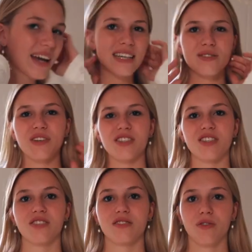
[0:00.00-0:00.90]
I guess what I
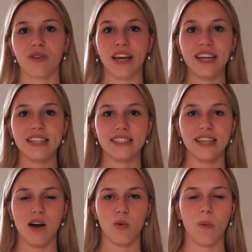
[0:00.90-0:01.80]
just don't like is
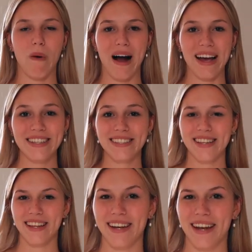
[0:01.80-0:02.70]
how wide
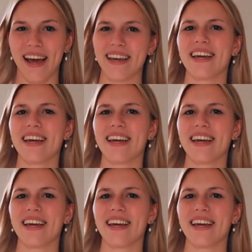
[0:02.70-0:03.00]
the neck